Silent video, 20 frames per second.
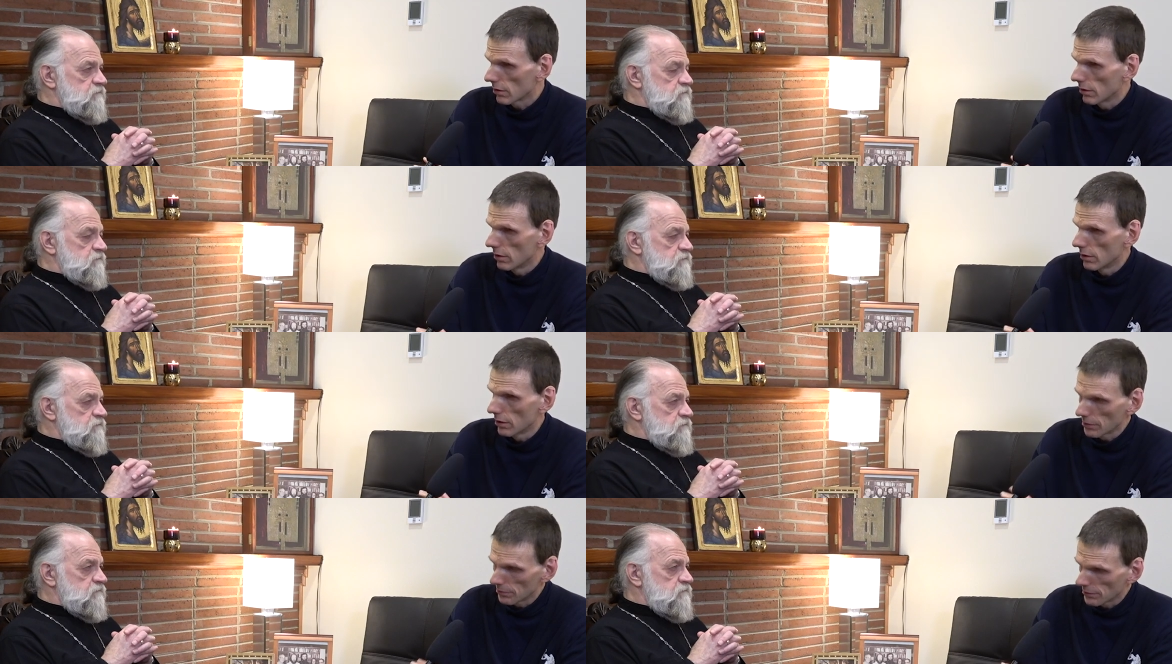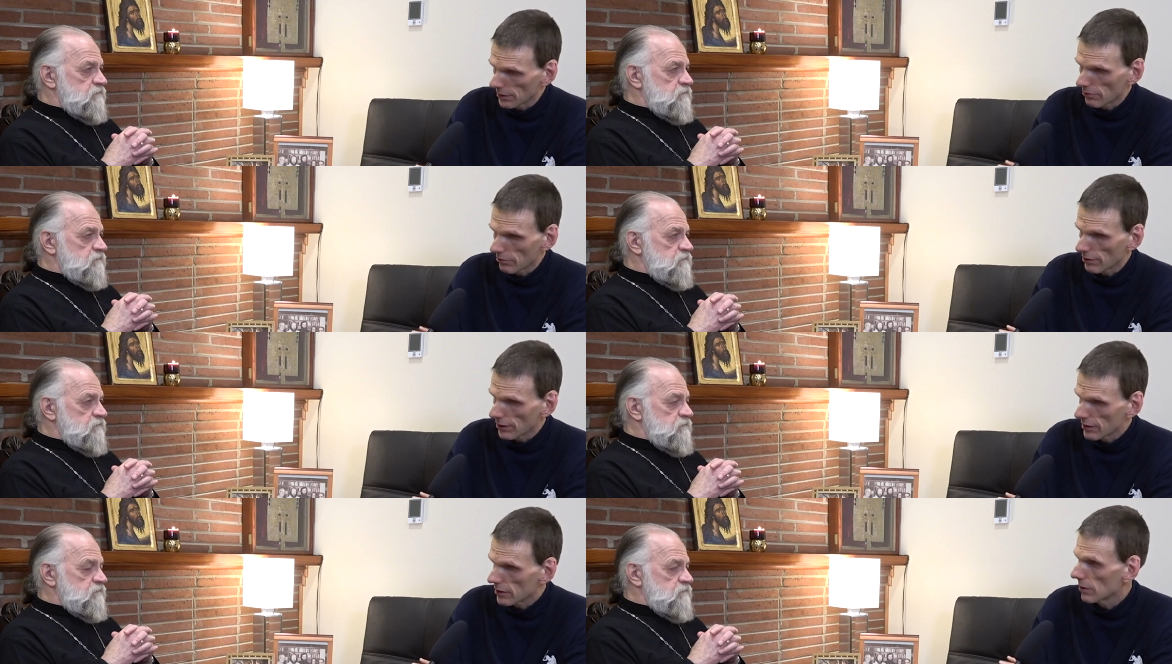
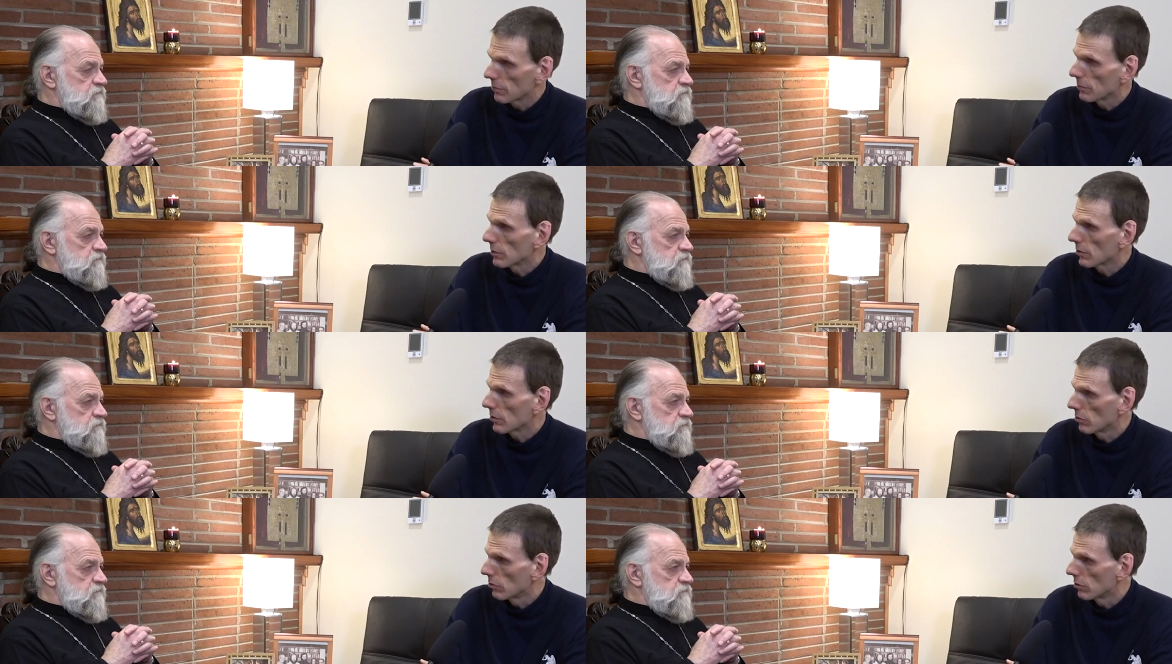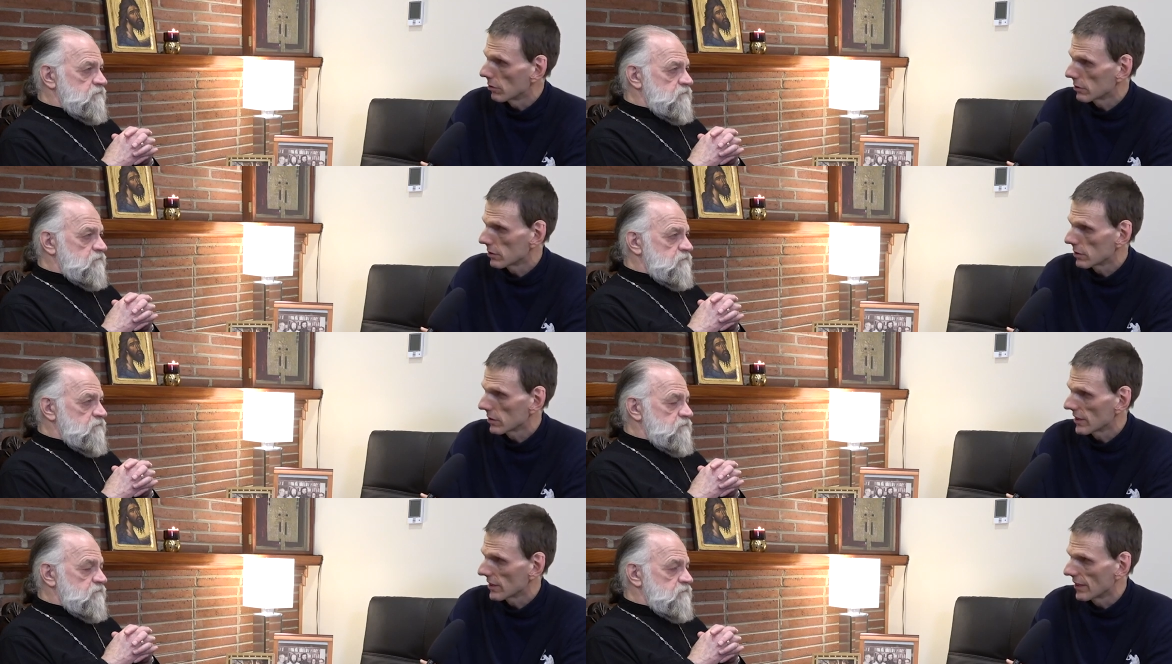Speaker 1: immigrated
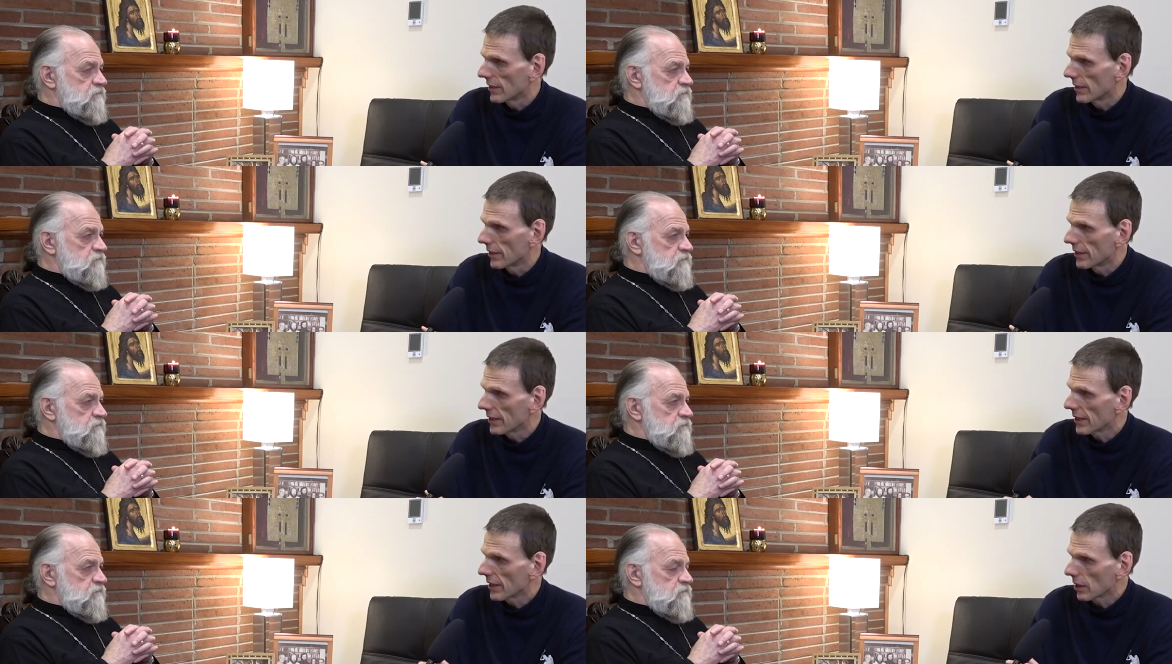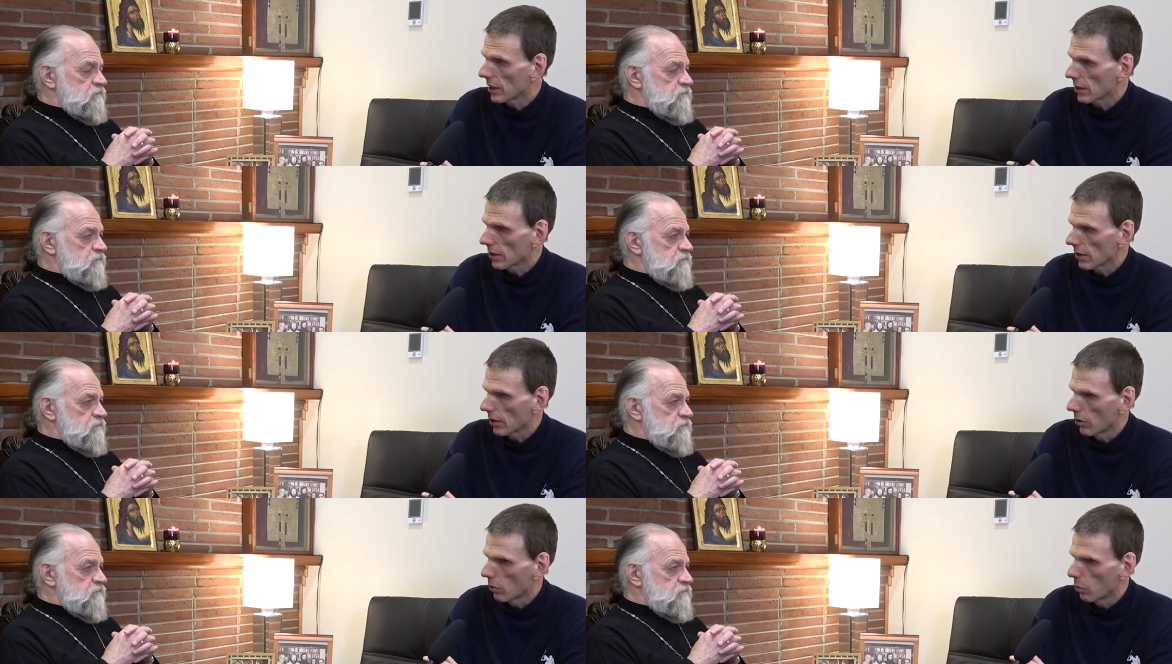because they